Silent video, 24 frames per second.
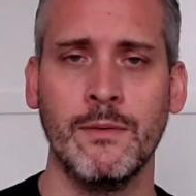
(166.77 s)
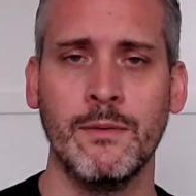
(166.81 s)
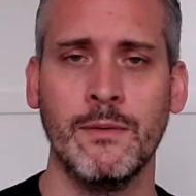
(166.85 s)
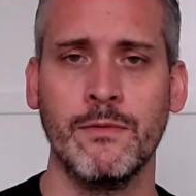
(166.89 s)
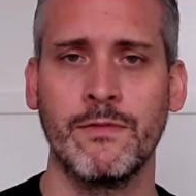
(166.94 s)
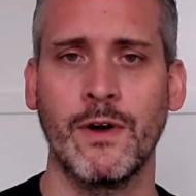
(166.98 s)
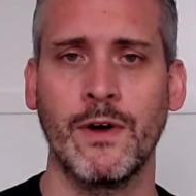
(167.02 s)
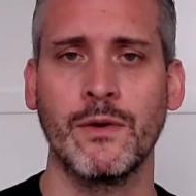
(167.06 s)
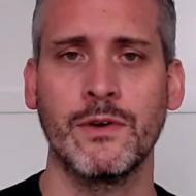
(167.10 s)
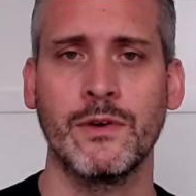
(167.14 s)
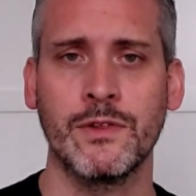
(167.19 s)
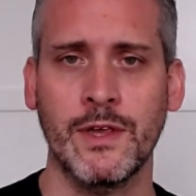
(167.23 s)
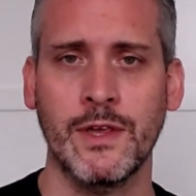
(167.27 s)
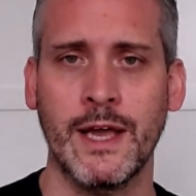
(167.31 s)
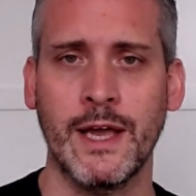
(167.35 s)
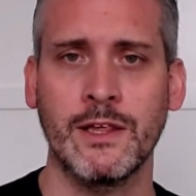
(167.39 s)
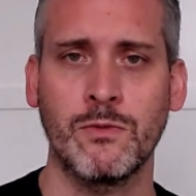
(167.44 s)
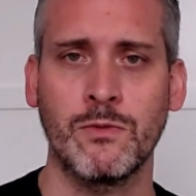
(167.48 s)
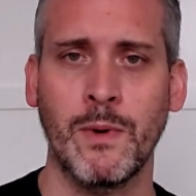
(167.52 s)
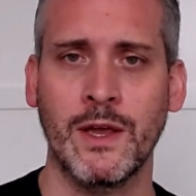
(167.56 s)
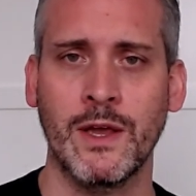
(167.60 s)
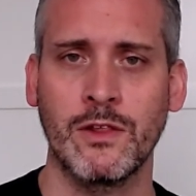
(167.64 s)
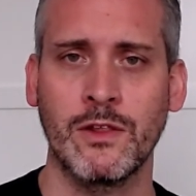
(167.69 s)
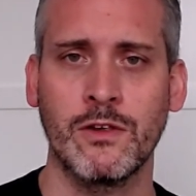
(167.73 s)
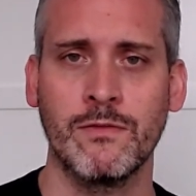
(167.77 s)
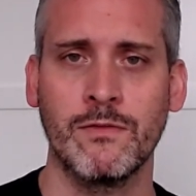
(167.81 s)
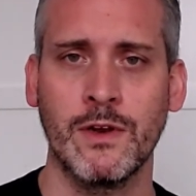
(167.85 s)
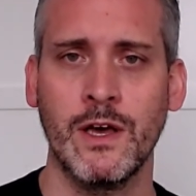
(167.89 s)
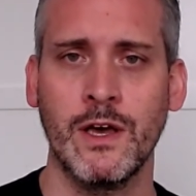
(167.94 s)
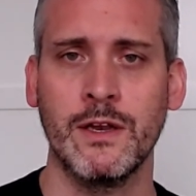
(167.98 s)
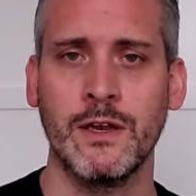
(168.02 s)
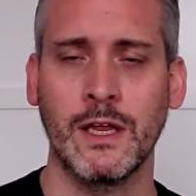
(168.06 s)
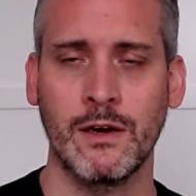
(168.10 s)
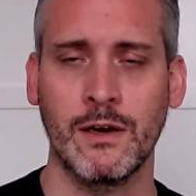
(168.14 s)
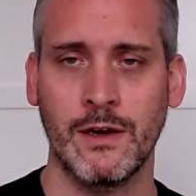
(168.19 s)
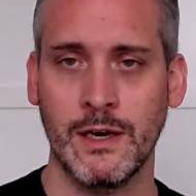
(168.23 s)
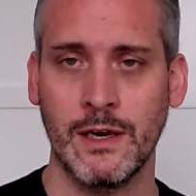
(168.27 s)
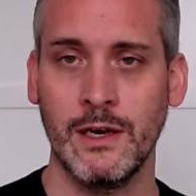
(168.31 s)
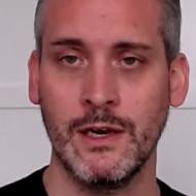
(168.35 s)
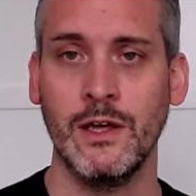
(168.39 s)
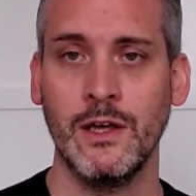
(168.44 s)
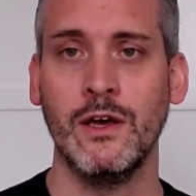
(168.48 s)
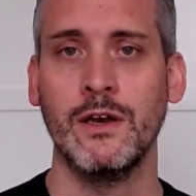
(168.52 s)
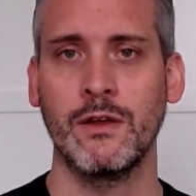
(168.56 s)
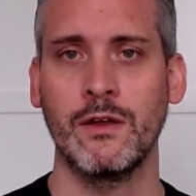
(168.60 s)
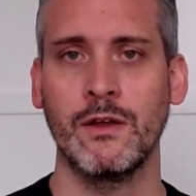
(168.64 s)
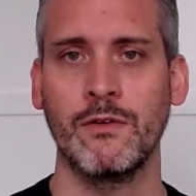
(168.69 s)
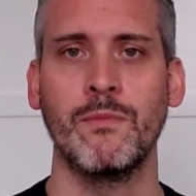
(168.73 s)
focused aspects of learning, like
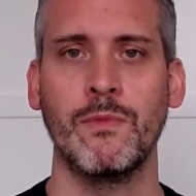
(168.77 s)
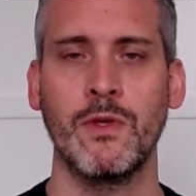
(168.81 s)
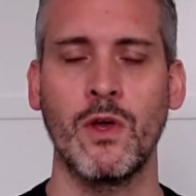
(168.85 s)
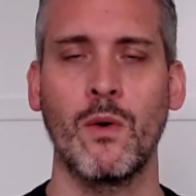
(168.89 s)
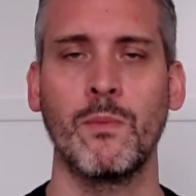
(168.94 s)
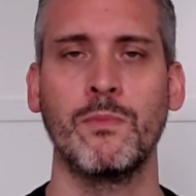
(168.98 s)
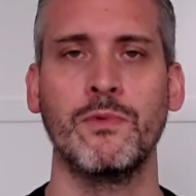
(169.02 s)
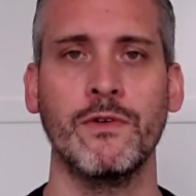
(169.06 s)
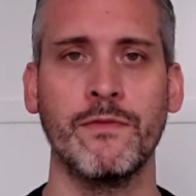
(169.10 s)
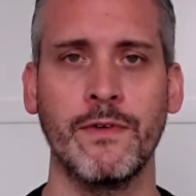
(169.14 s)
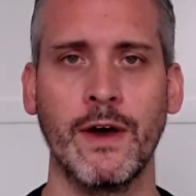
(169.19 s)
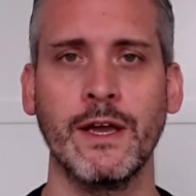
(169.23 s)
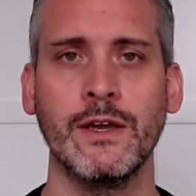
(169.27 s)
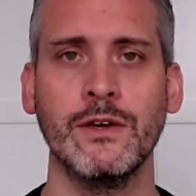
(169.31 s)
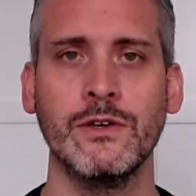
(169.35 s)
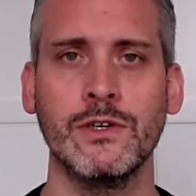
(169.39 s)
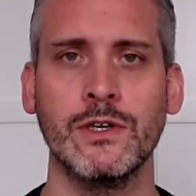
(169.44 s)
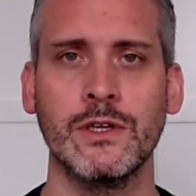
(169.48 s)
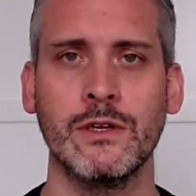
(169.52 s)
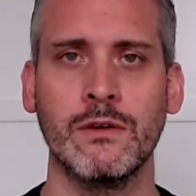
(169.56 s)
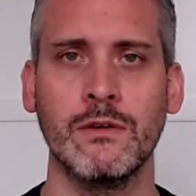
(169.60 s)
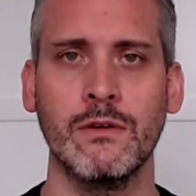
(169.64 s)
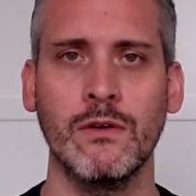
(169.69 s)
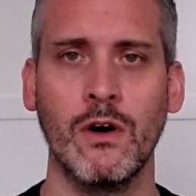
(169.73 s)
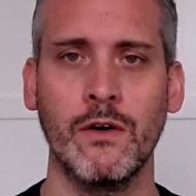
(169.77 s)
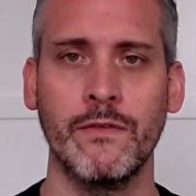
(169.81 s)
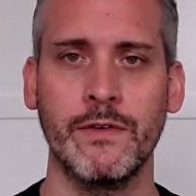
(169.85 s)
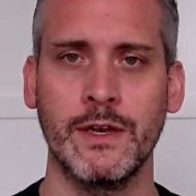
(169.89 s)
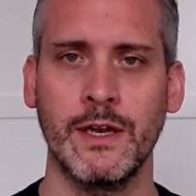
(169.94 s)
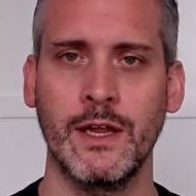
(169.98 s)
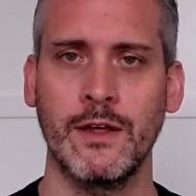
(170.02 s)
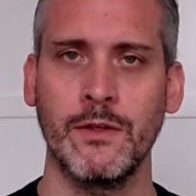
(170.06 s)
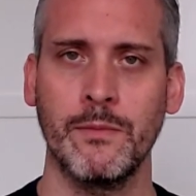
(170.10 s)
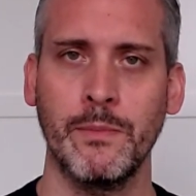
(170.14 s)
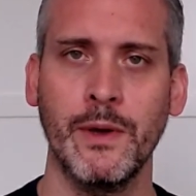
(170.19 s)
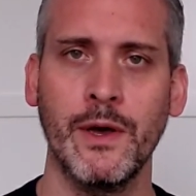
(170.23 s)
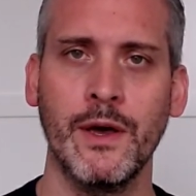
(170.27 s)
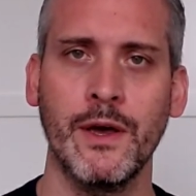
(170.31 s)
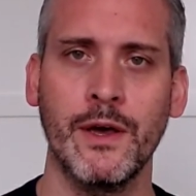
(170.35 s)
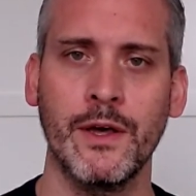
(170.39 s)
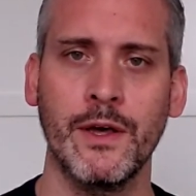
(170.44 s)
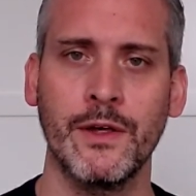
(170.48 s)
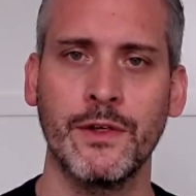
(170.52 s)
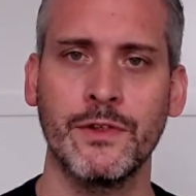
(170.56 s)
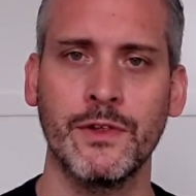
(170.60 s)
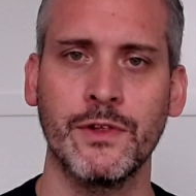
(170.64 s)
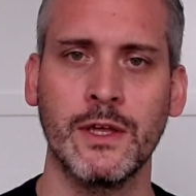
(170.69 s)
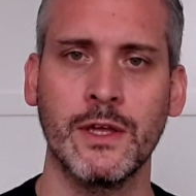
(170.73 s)
learning from the observation of another
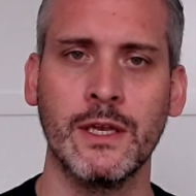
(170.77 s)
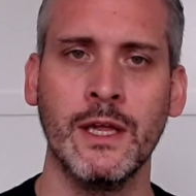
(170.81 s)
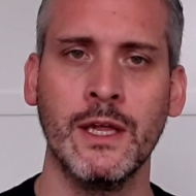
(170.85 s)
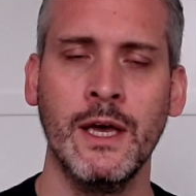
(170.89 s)
person.